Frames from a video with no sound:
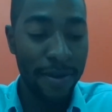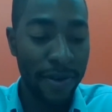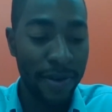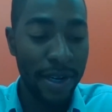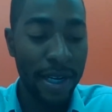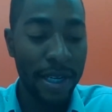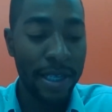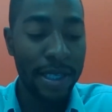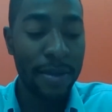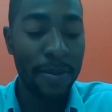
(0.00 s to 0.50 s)

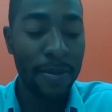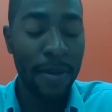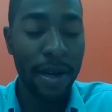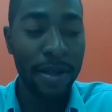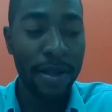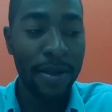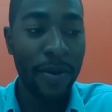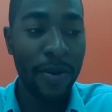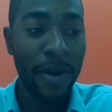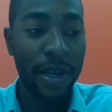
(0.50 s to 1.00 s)
Really
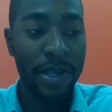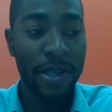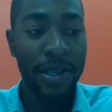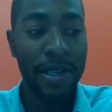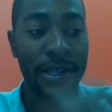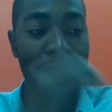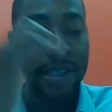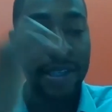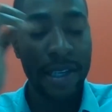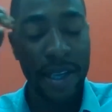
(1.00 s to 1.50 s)
smart
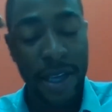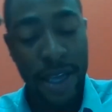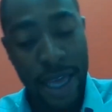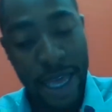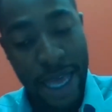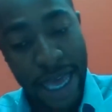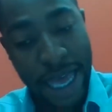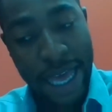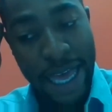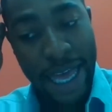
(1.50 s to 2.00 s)
questions.
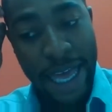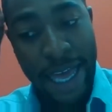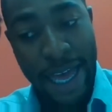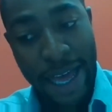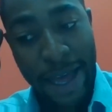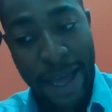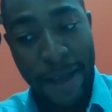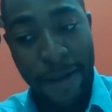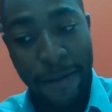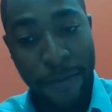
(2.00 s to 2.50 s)

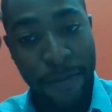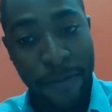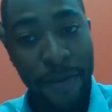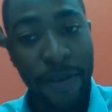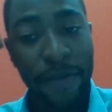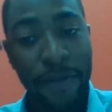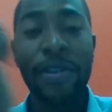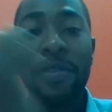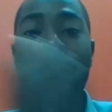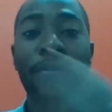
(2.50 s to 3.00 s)
Uh,
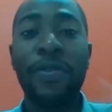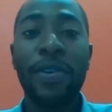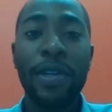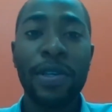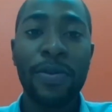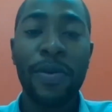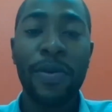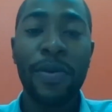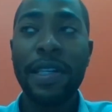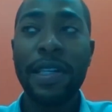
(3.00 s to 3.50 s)
for the
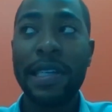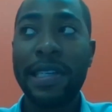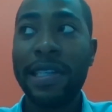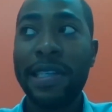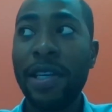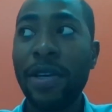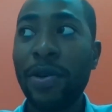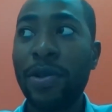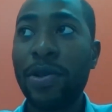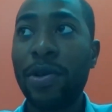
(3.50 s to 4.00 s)
first one, the
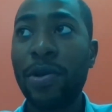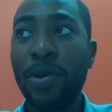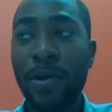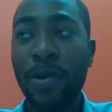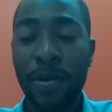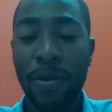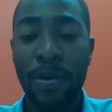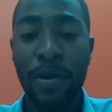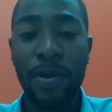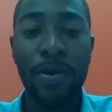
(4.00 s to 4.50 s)

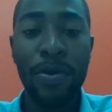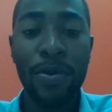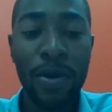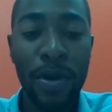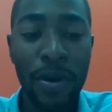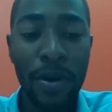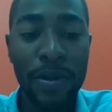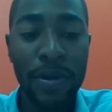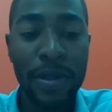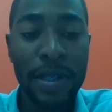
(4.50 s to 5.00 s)
CO2, you
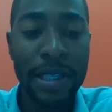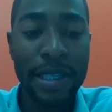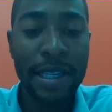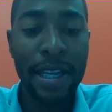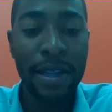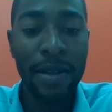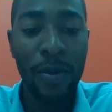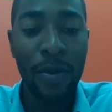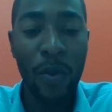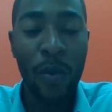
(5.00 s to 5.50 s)
notice
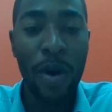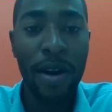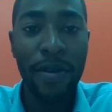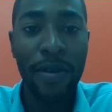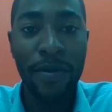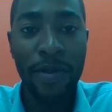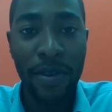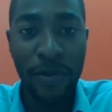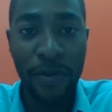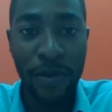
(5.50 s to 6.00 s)
that one
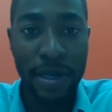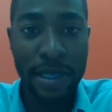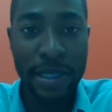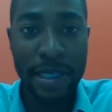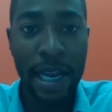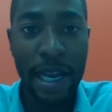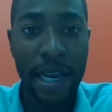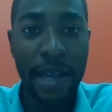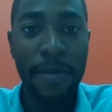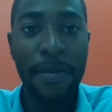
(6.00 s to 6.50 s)
of the first
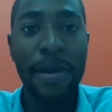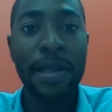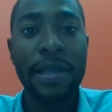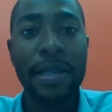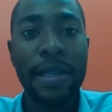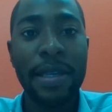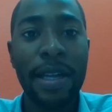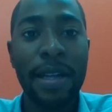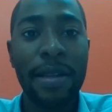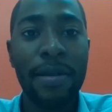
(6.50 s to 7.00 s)

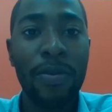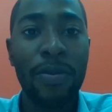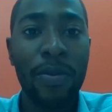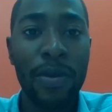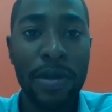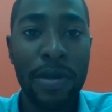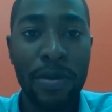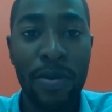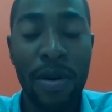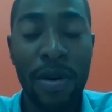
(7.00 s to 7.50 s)
elements that
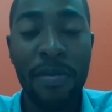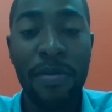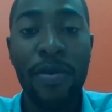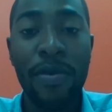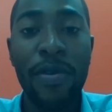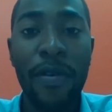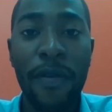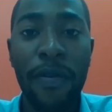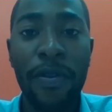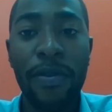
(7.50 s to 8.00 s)
was
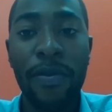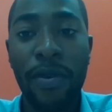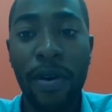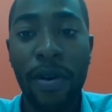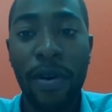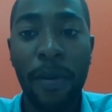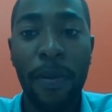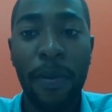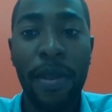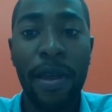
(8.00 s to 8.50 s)
removed
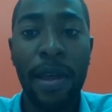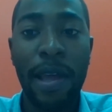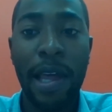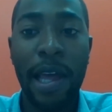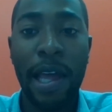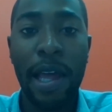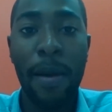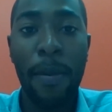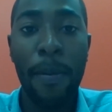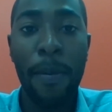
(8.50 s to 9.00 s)
from
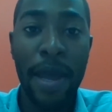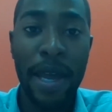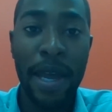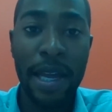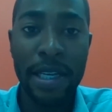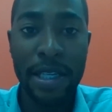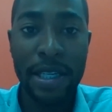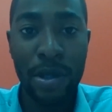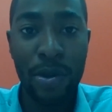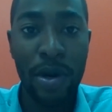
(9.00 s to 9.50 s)
the
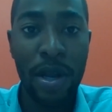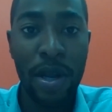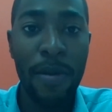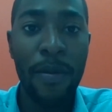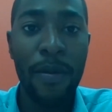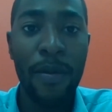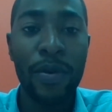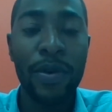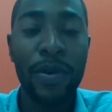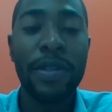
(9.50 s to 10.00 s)

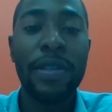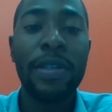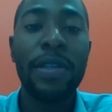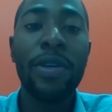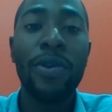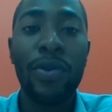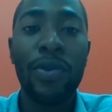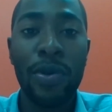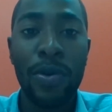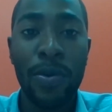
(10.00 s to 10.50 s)
mainstream was
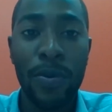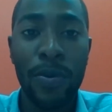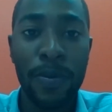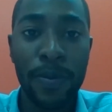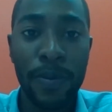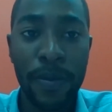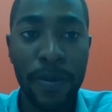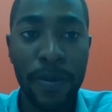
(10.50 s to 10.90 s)
CO2.